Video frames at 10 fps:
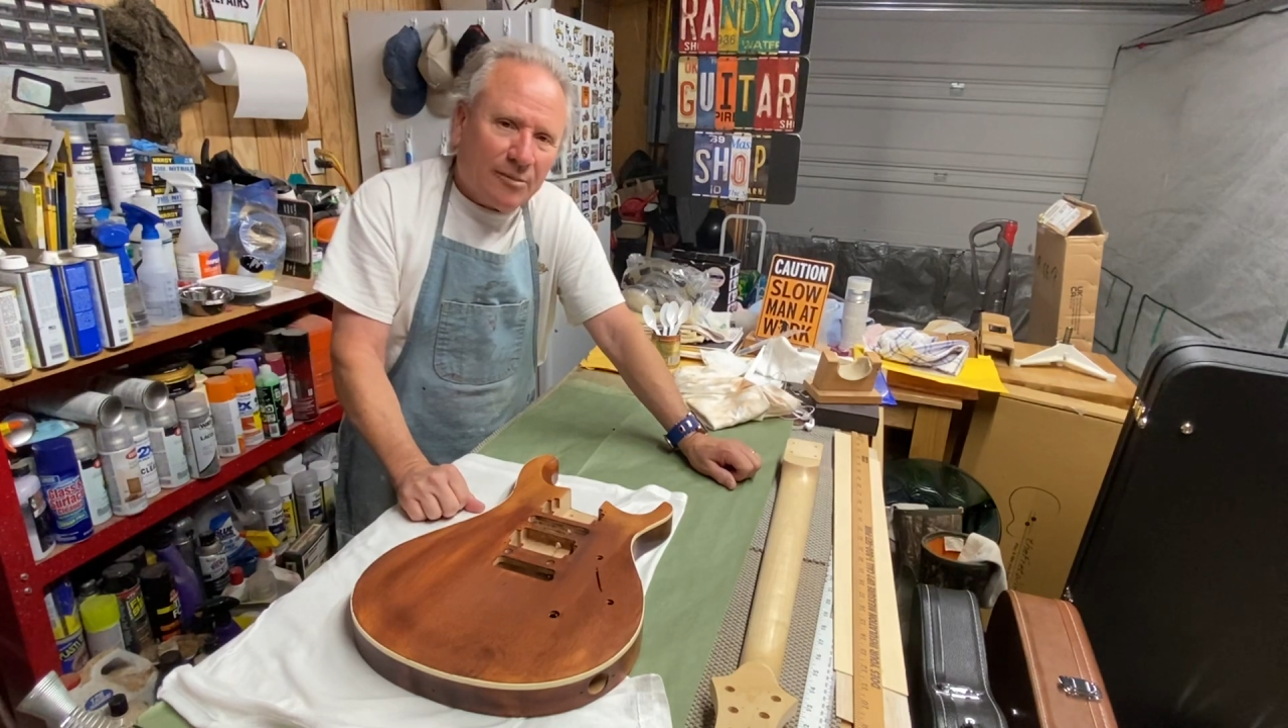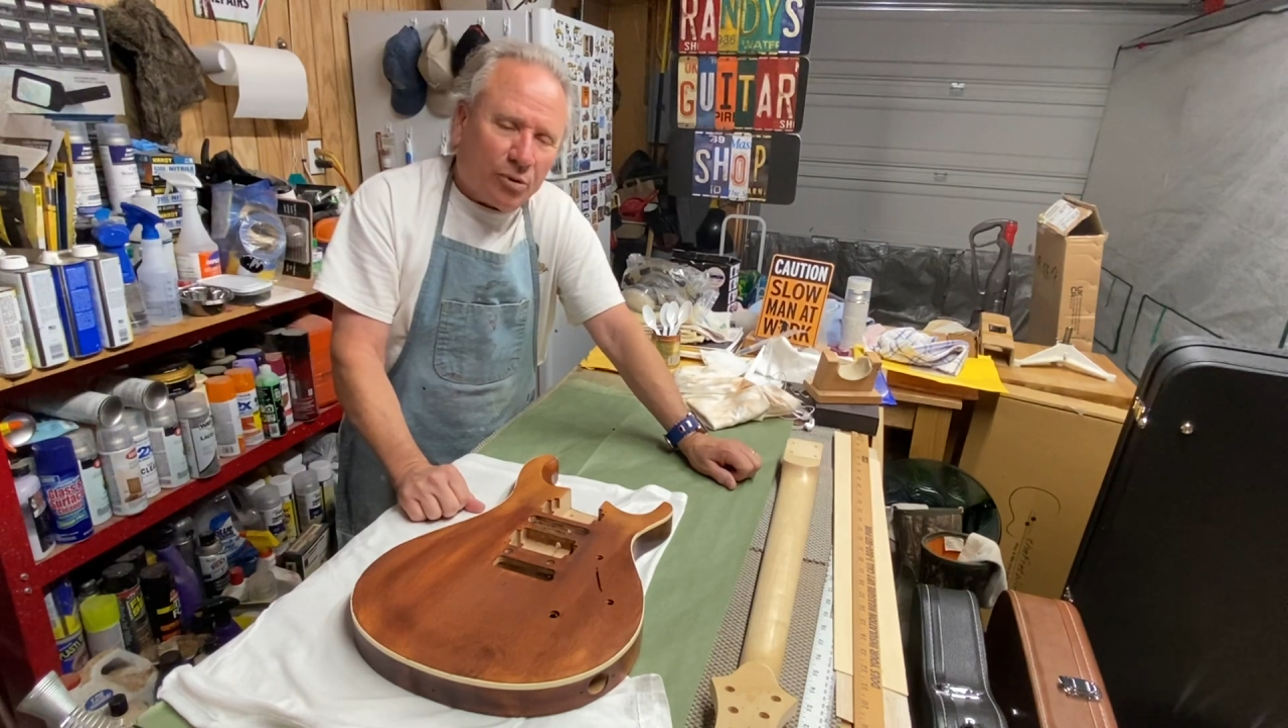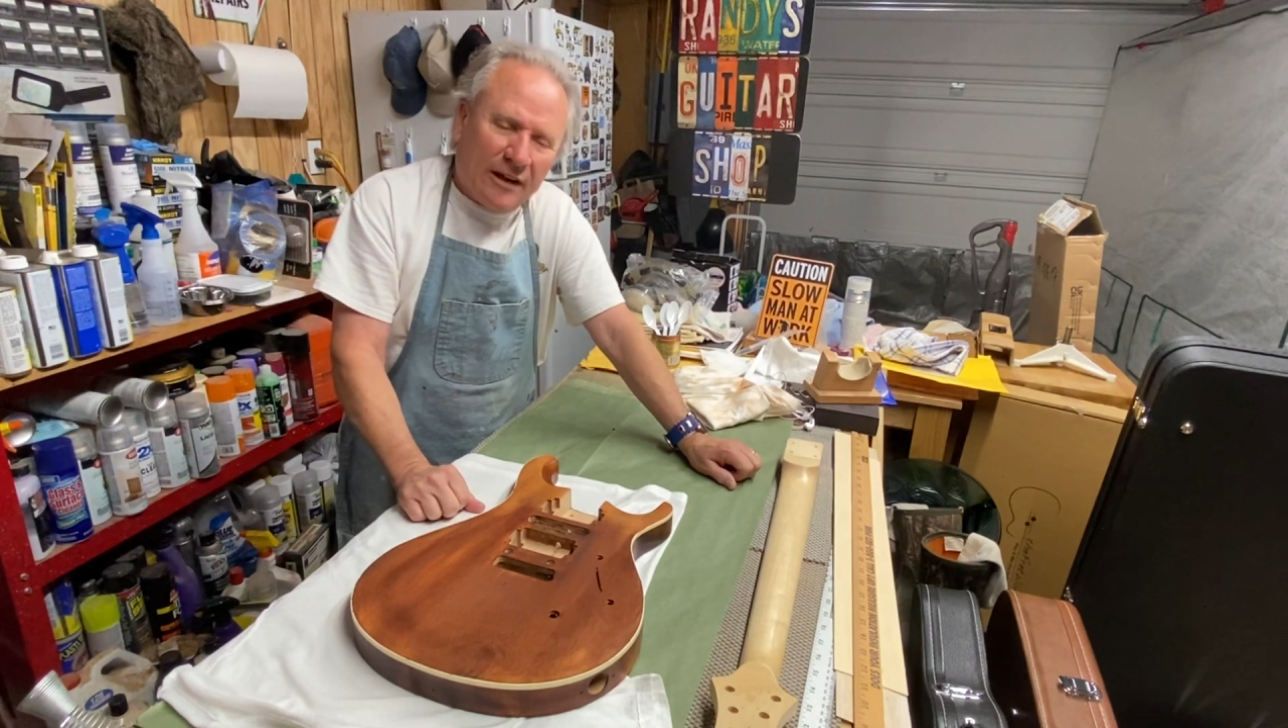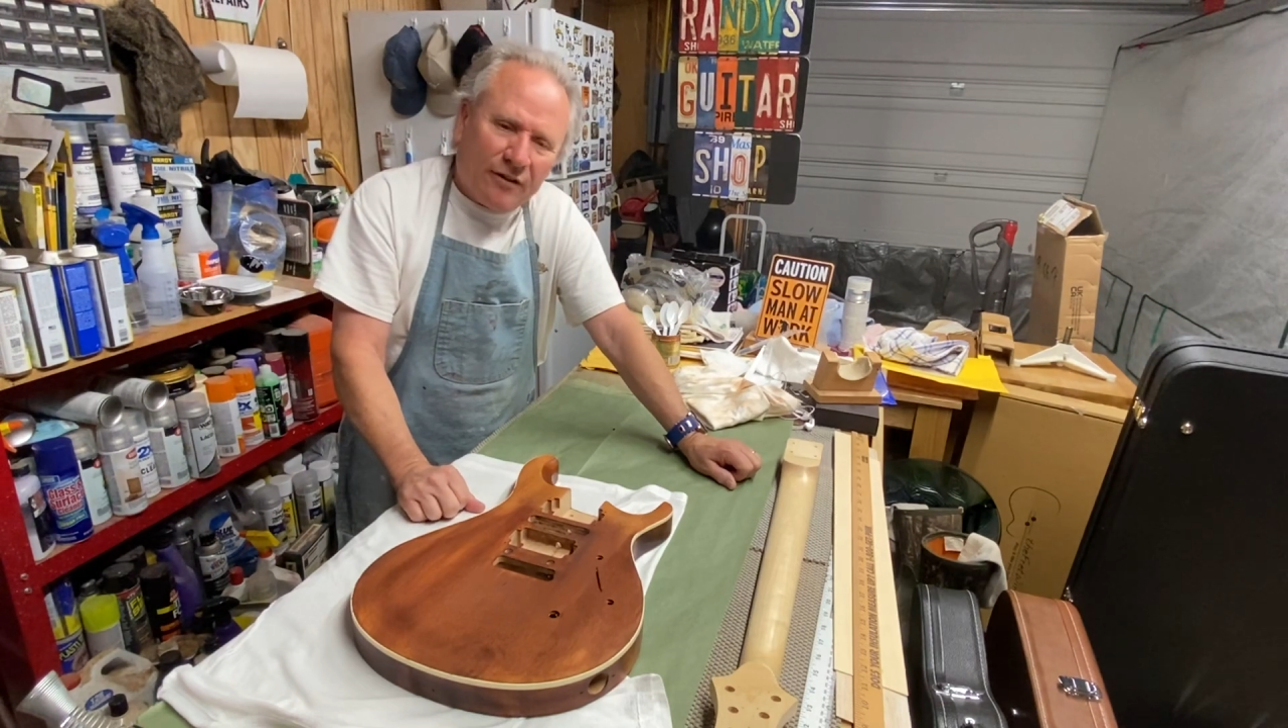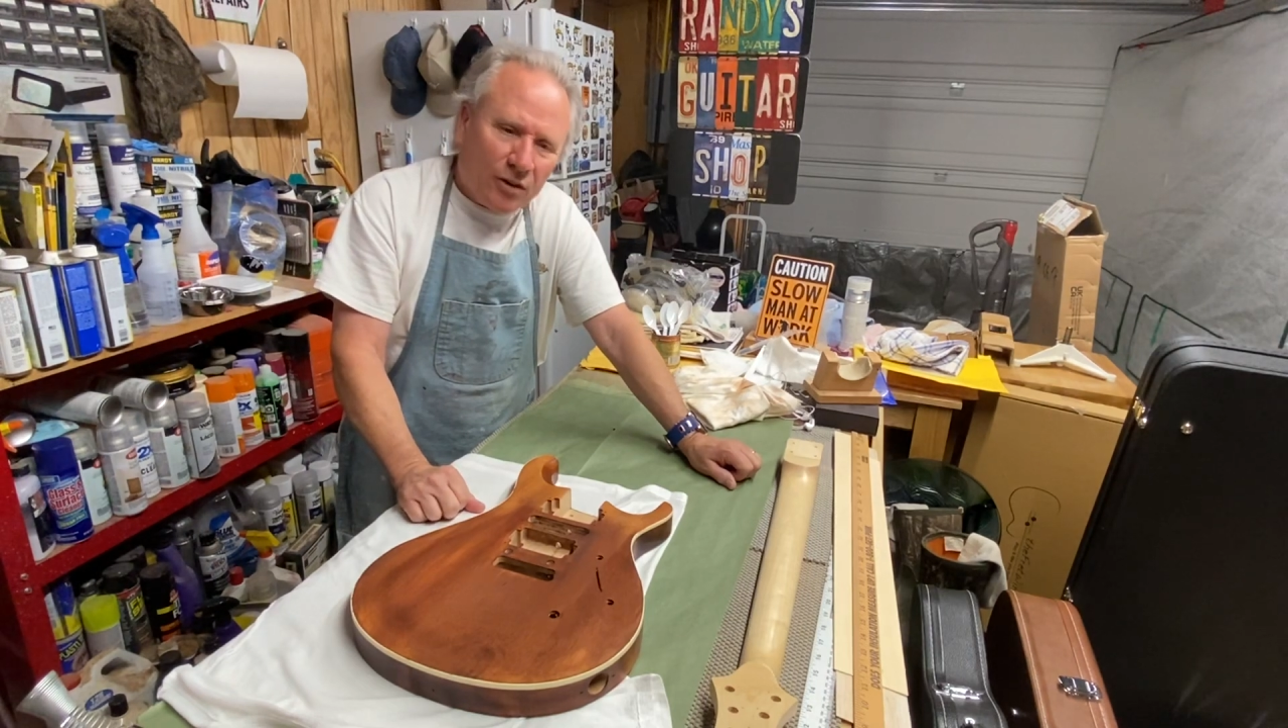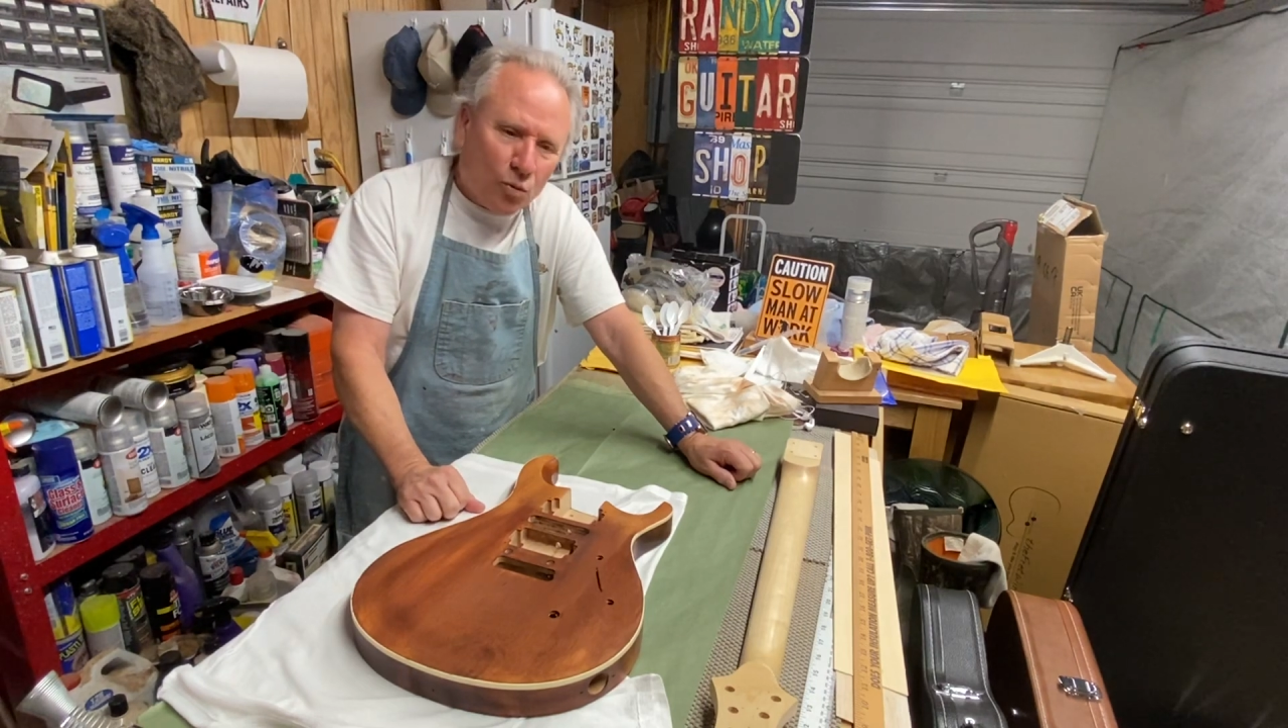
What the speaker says: Pray for the